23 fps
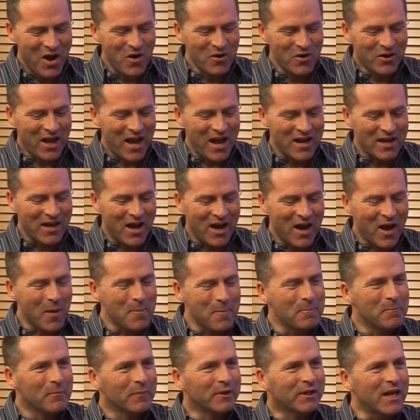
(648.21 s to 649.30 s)
Okay,
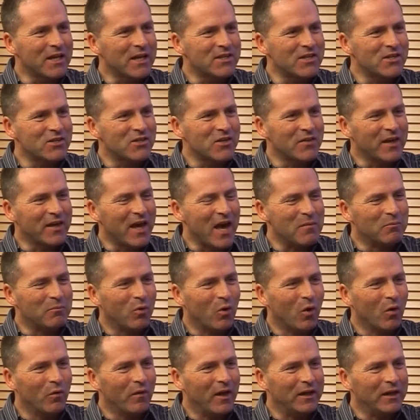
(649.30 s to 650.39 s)
getting to the
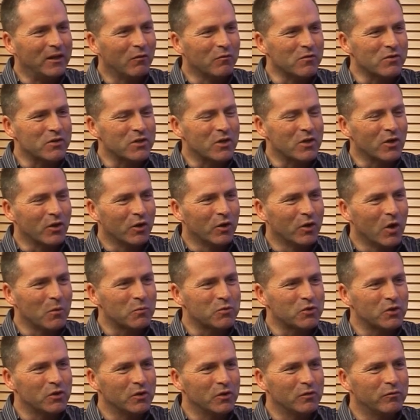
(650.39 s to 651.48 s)
airport then, you obviously got an
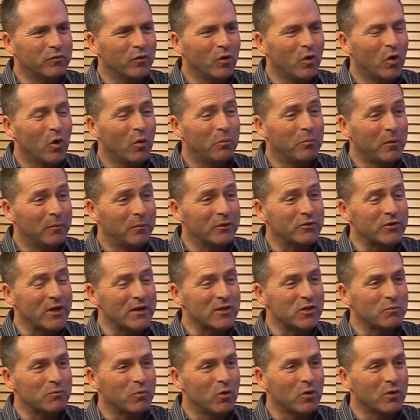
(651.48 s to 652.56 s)
option for public
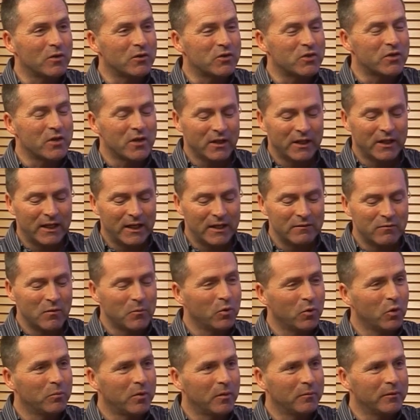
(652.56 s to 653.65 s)
transport. Certainly at
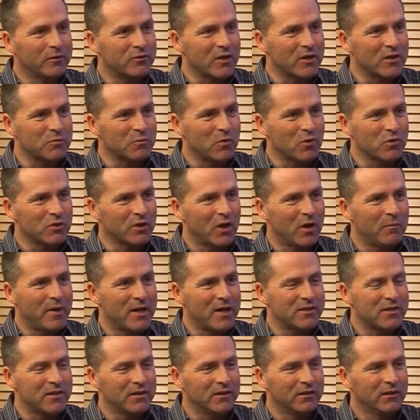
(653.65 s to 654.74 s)
Liverpool, public transport's a lot
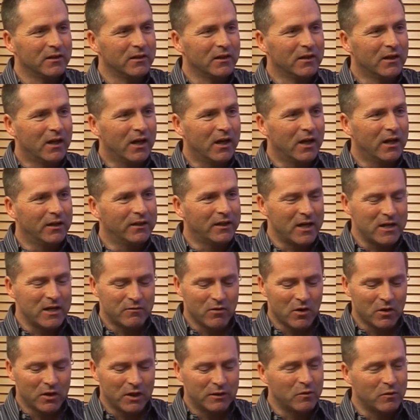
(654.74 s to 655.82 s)
better than now
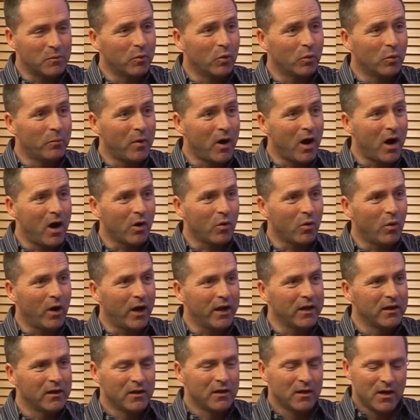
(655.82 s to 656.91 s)
you've got Liverpool
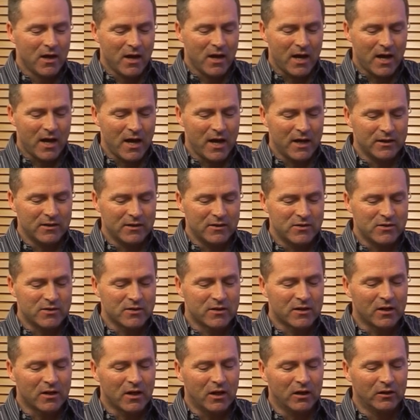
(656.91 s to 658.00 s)
Parkway,
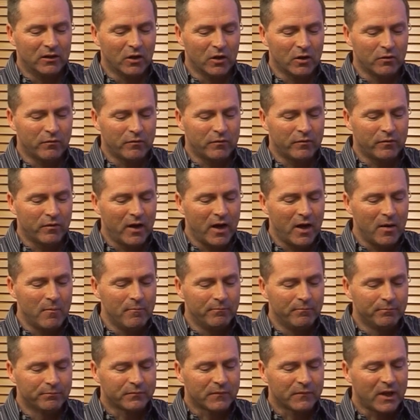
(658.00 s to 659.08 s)
and a lot of
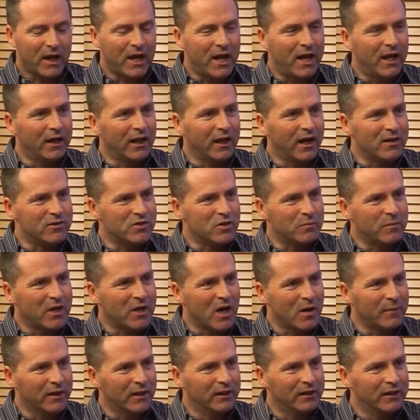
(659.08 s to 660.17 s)
airlines are
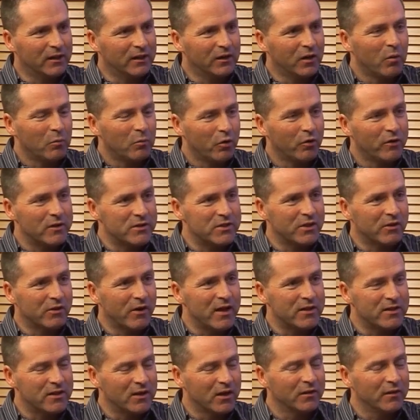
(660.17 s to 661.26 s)
becoming a lot more
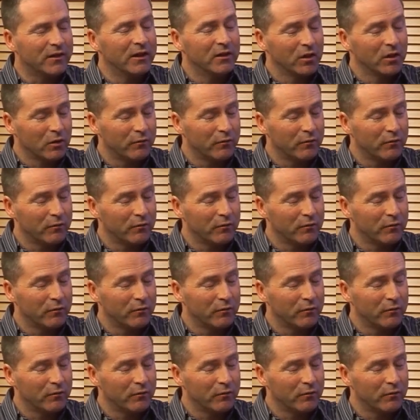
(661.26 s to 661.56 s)
integrated, aren't they?